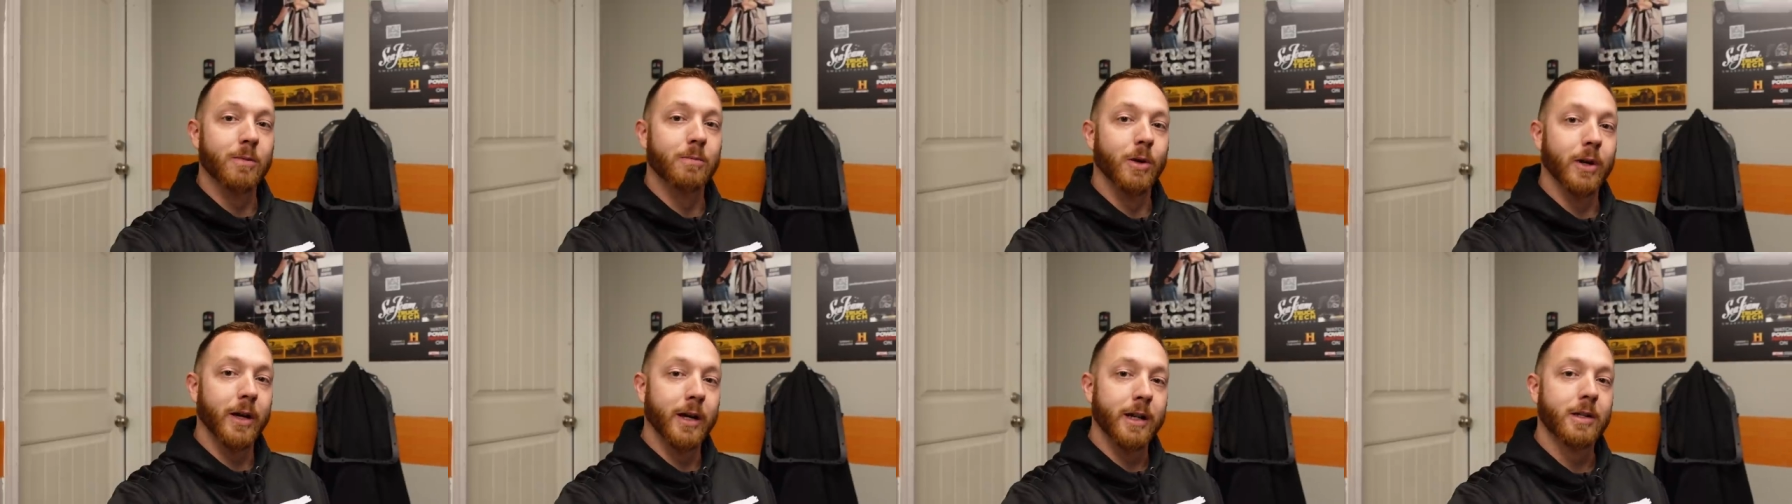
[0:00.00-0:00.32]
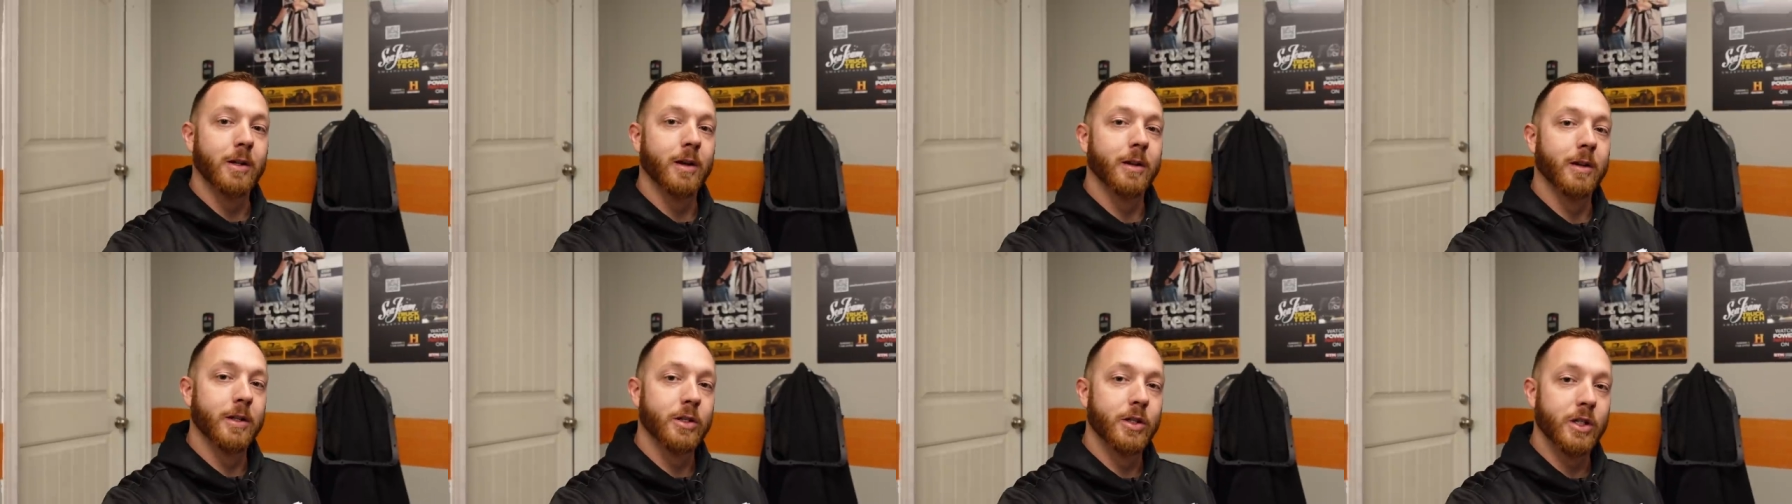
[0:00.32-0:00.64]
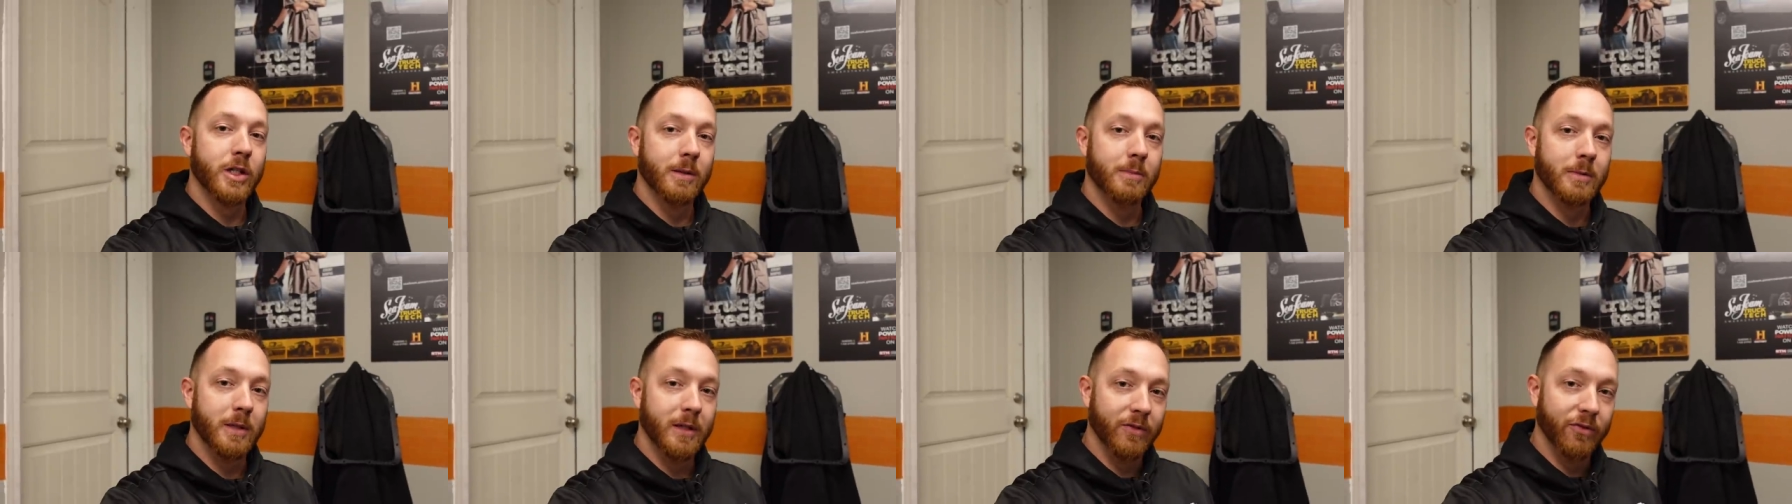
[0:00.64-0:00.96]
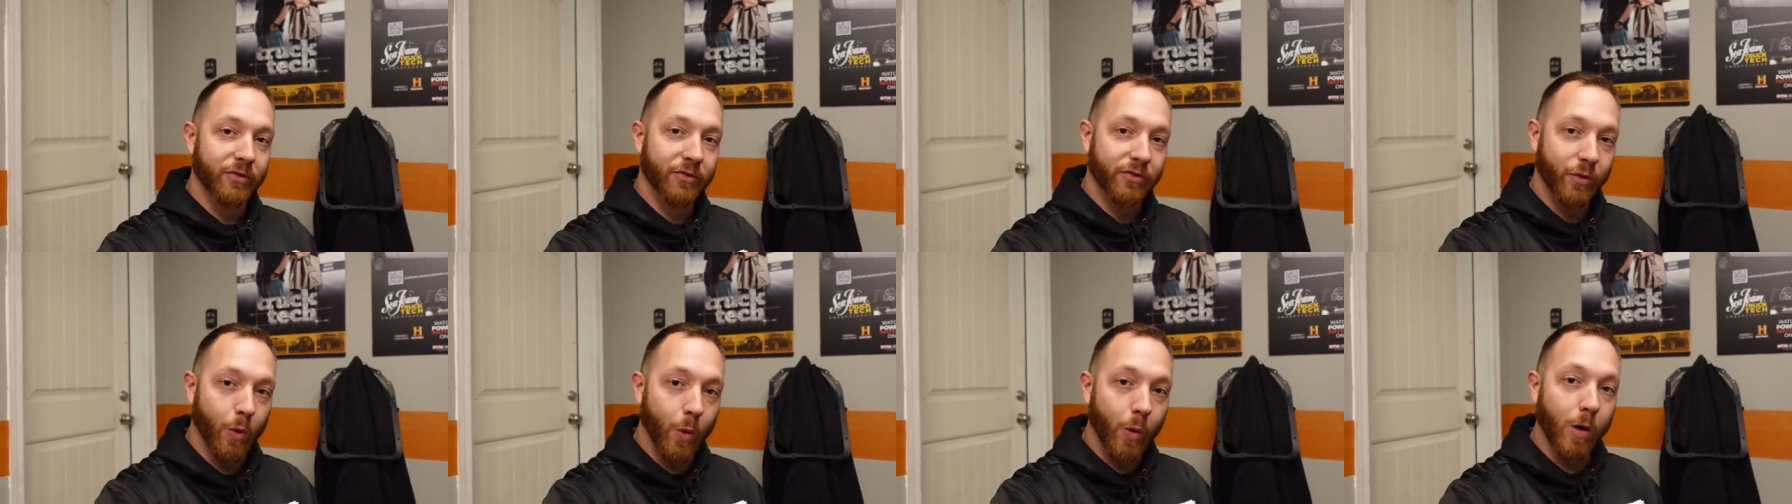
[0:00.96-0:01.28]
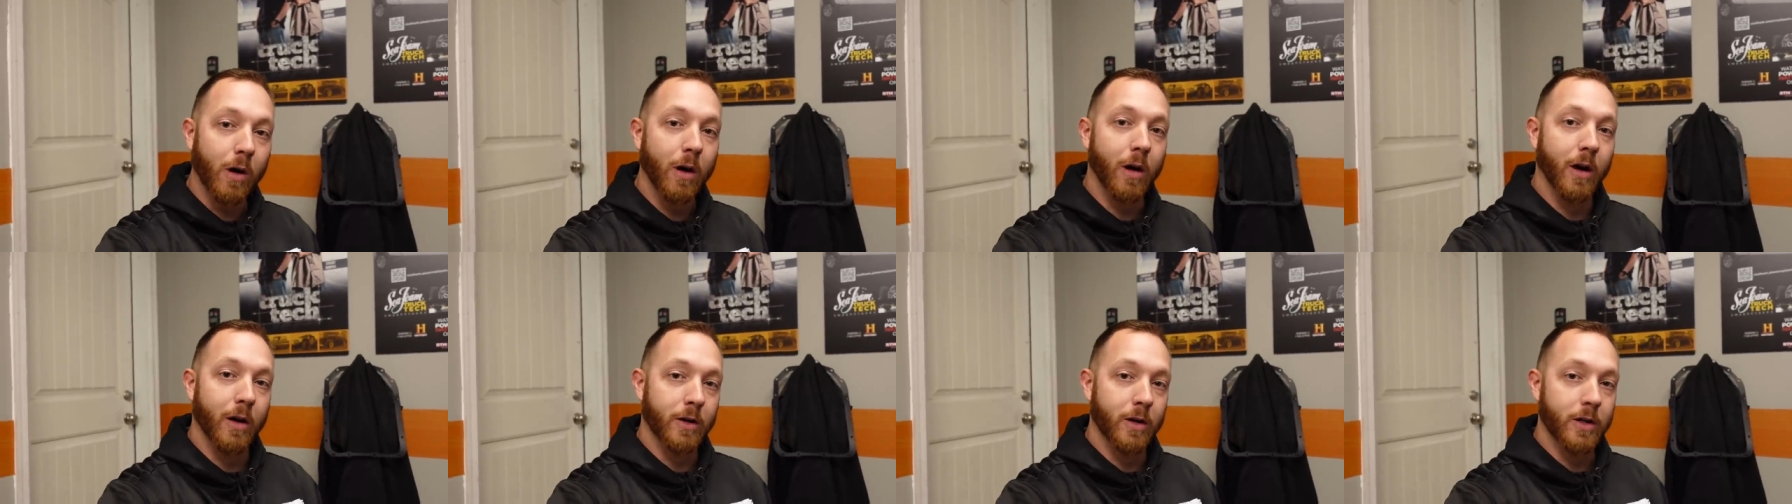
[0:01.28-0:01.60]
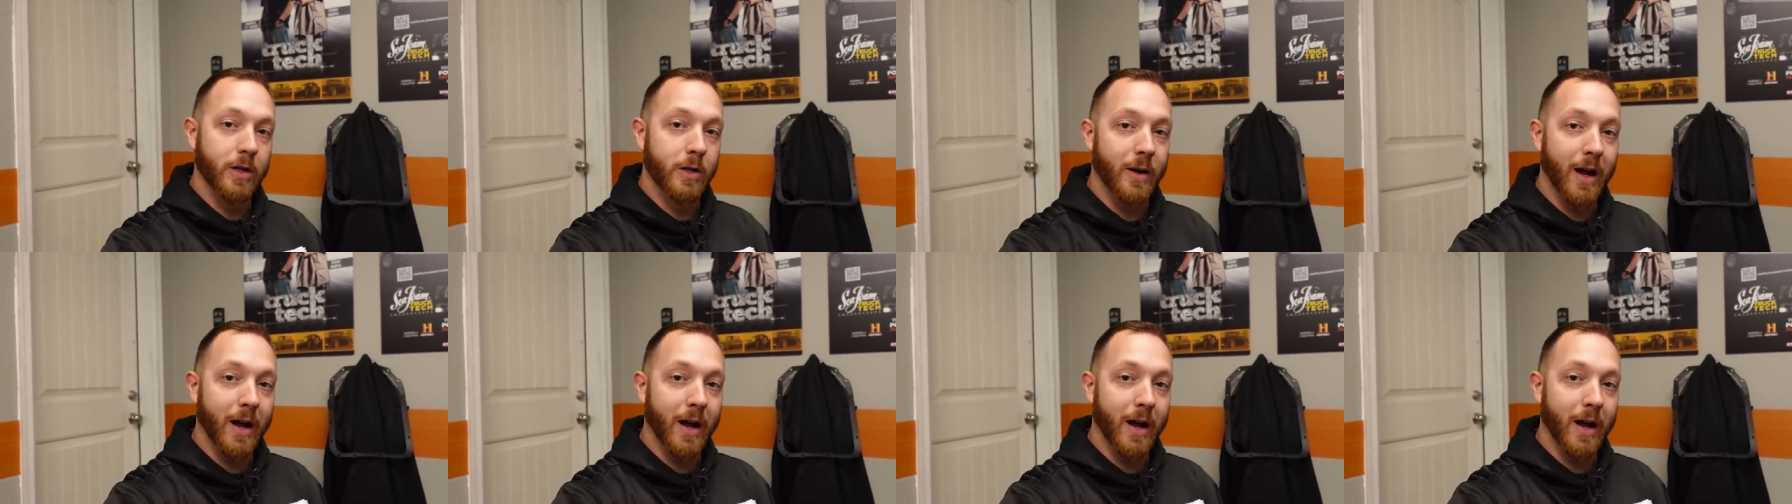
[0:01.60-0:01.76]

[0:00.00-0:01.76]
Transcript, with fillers: brakes on a GMT 400,